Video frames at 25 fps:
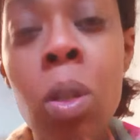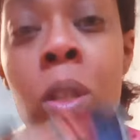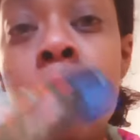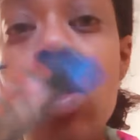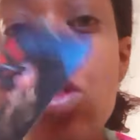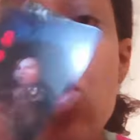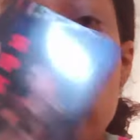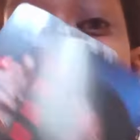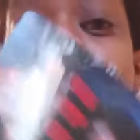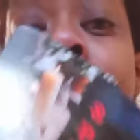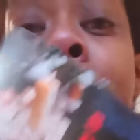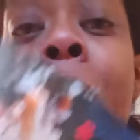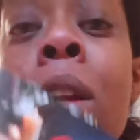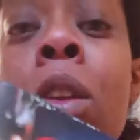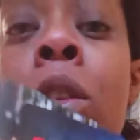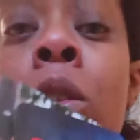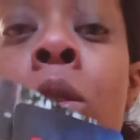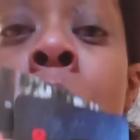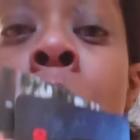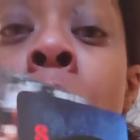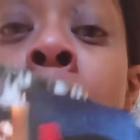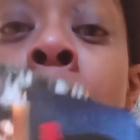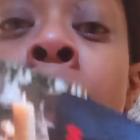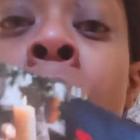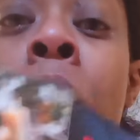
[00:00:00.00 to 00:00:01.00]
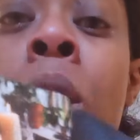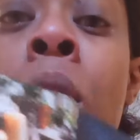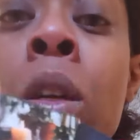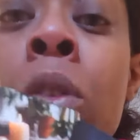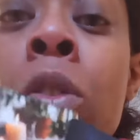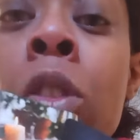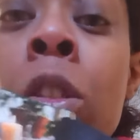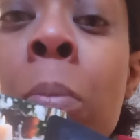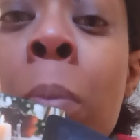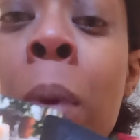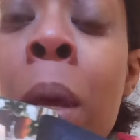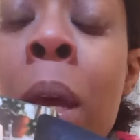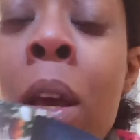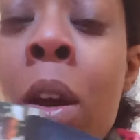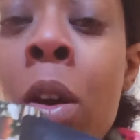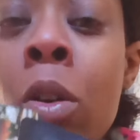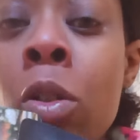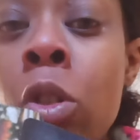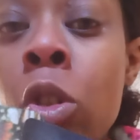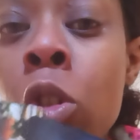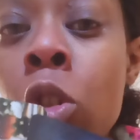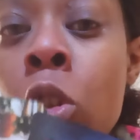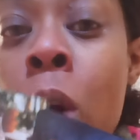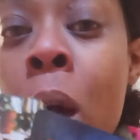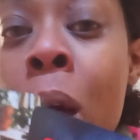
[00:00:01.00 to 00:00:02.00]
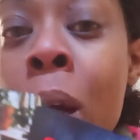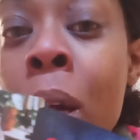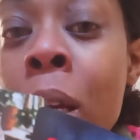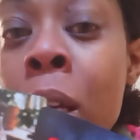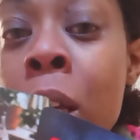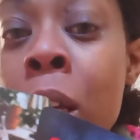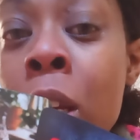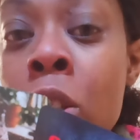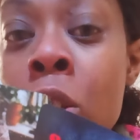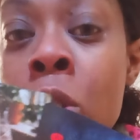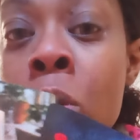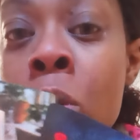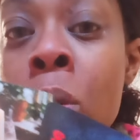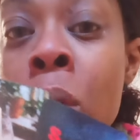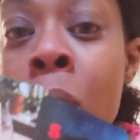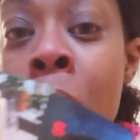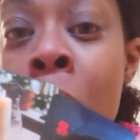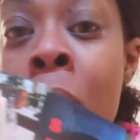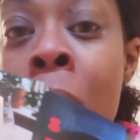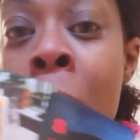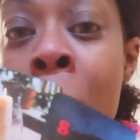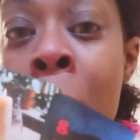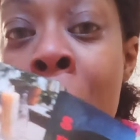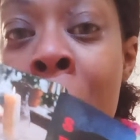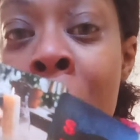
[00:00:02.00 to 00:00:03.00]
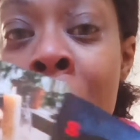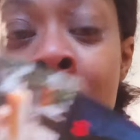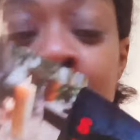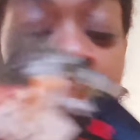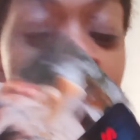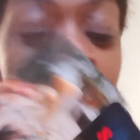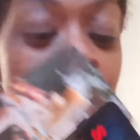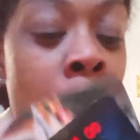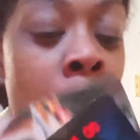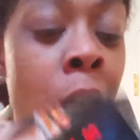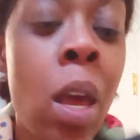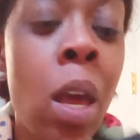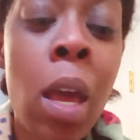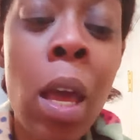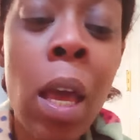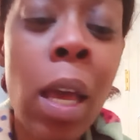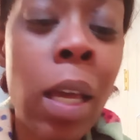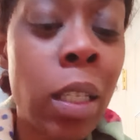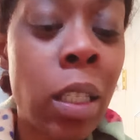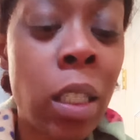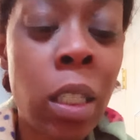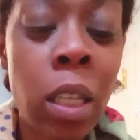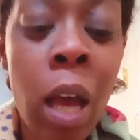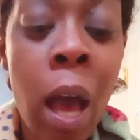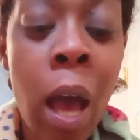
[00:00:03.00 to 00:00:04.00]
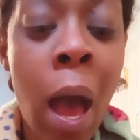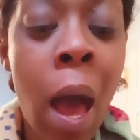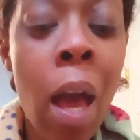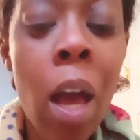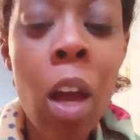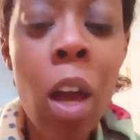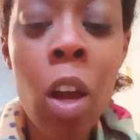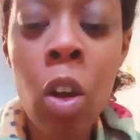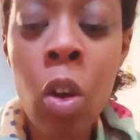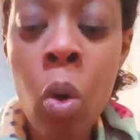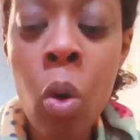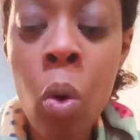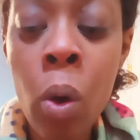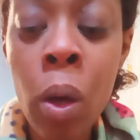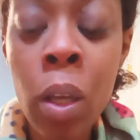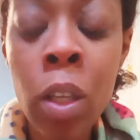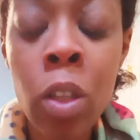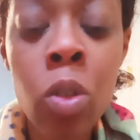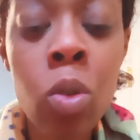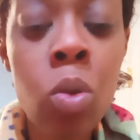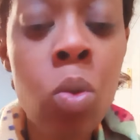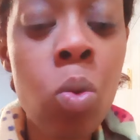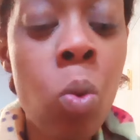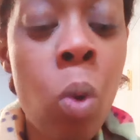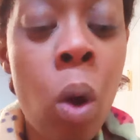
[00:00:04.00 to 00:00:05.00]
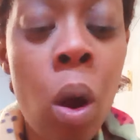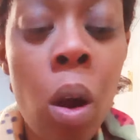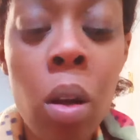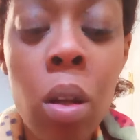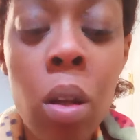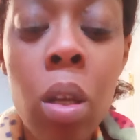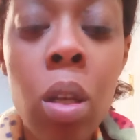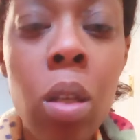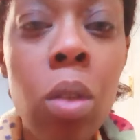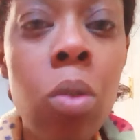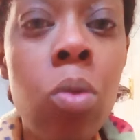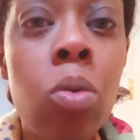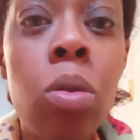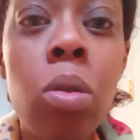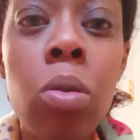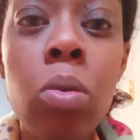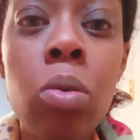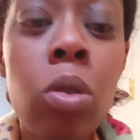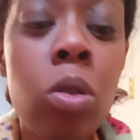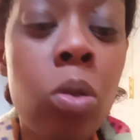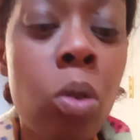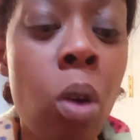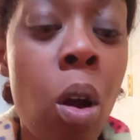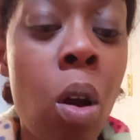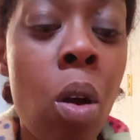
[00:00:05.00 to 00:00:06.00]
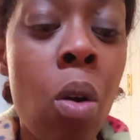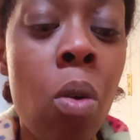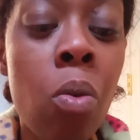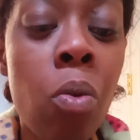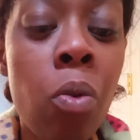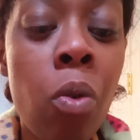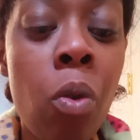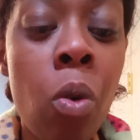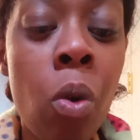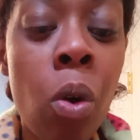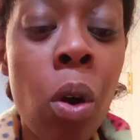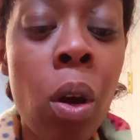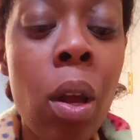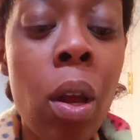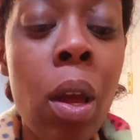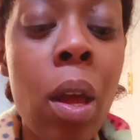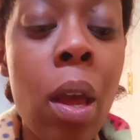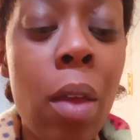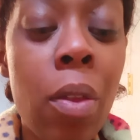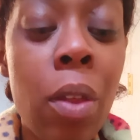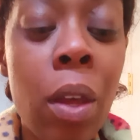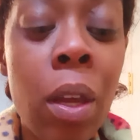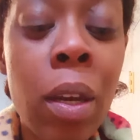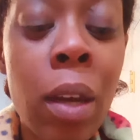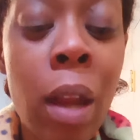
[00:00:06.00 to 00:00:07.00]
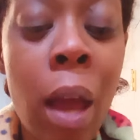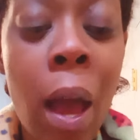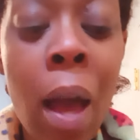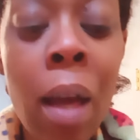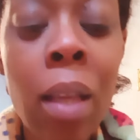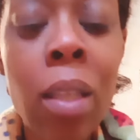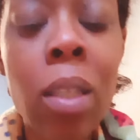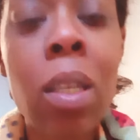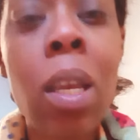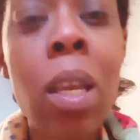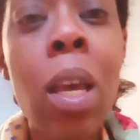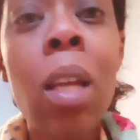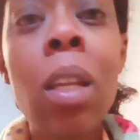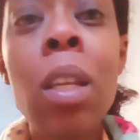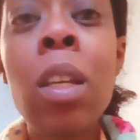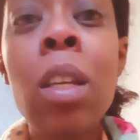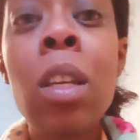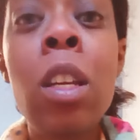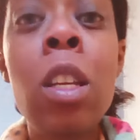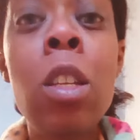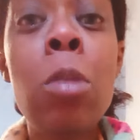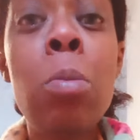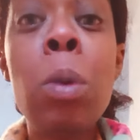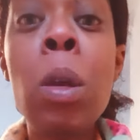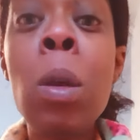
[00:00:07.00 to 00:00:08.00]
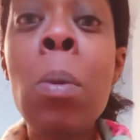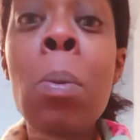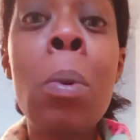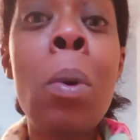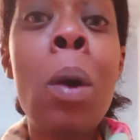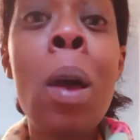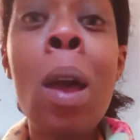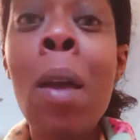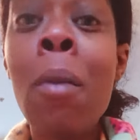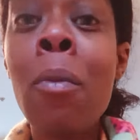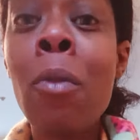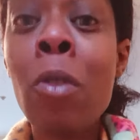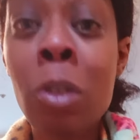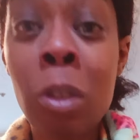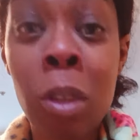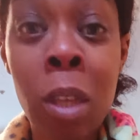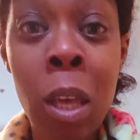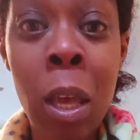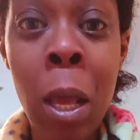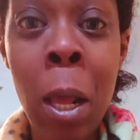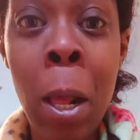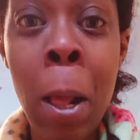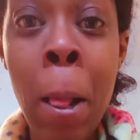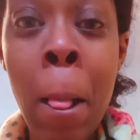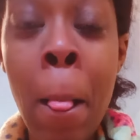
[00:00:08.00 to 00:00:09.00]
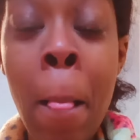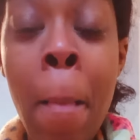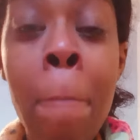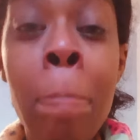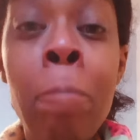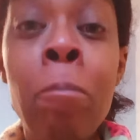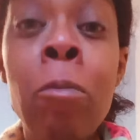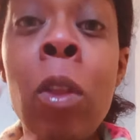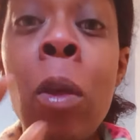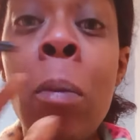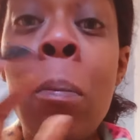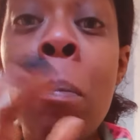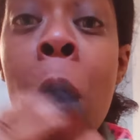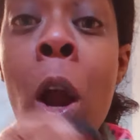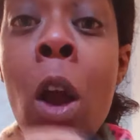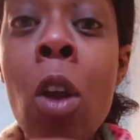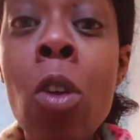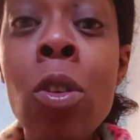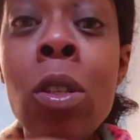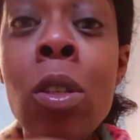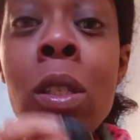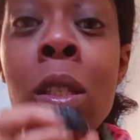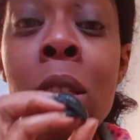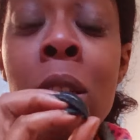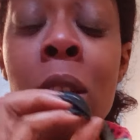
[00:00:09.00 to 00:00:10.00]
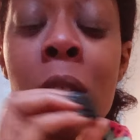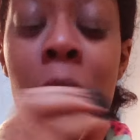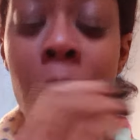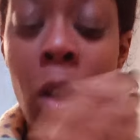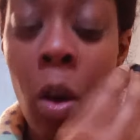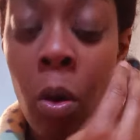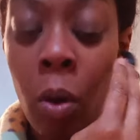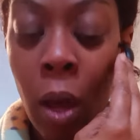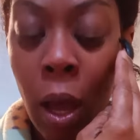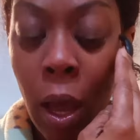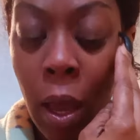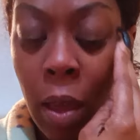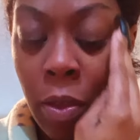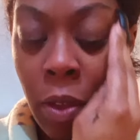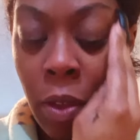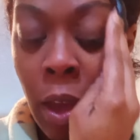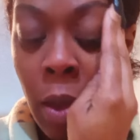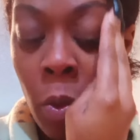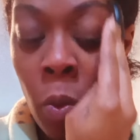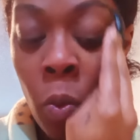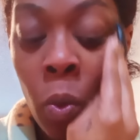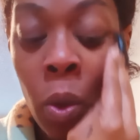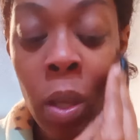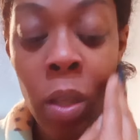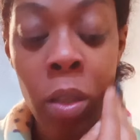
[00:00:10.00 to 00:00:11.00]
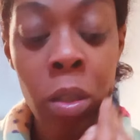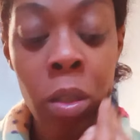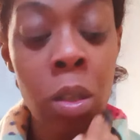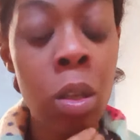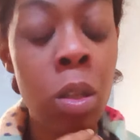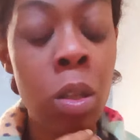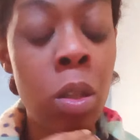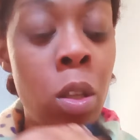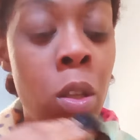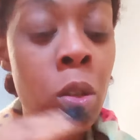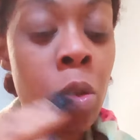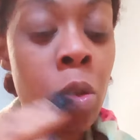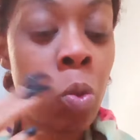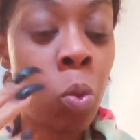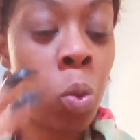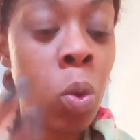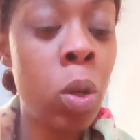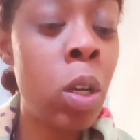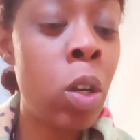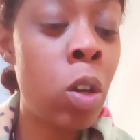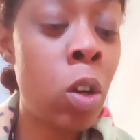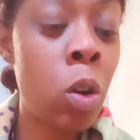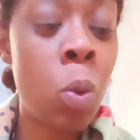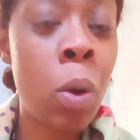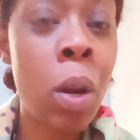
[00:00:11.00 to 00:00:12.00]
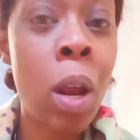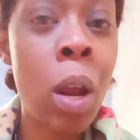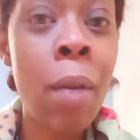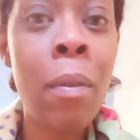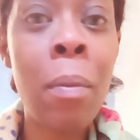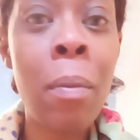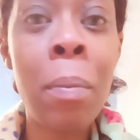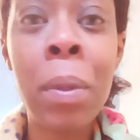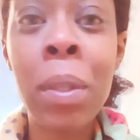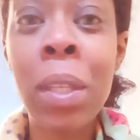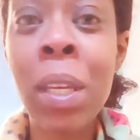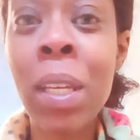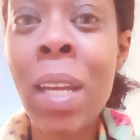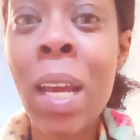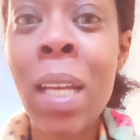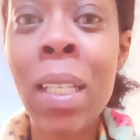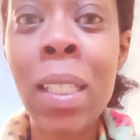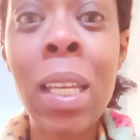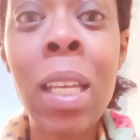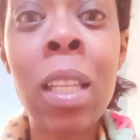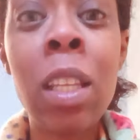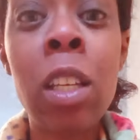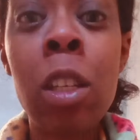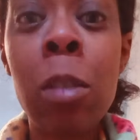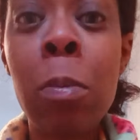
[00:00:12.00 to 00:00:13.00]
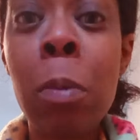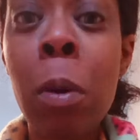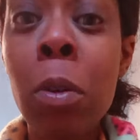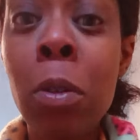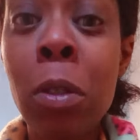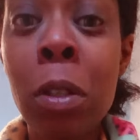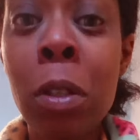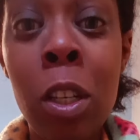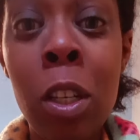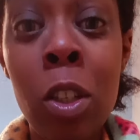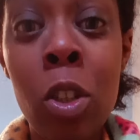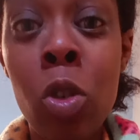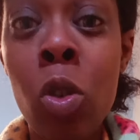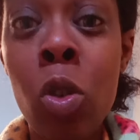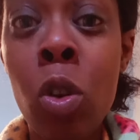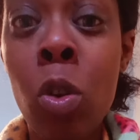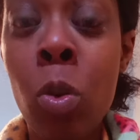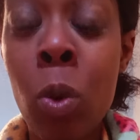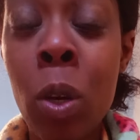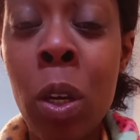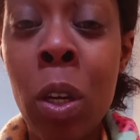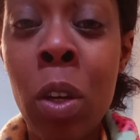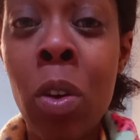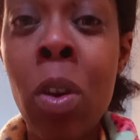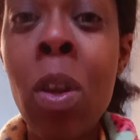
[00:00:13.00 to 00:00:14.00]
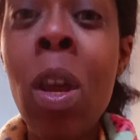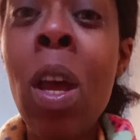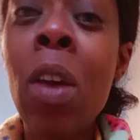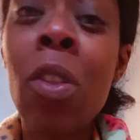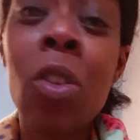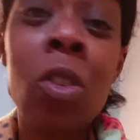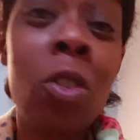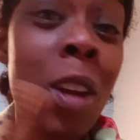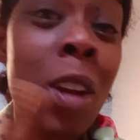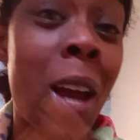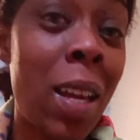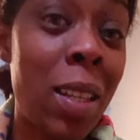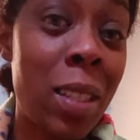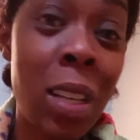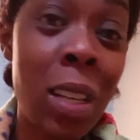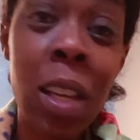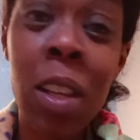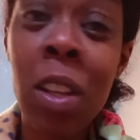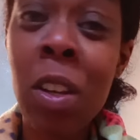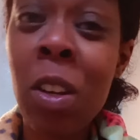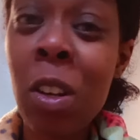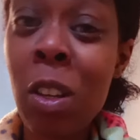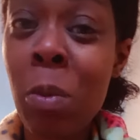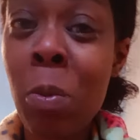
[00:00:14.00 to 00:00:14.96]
to try to do love spells or try to get you to come back in. It's not going to work. You're too strong for it. They're not telling these people everything. The person, okay, they went to this reader or whatever, but they're not telling this person that you're a reader. They're not telling this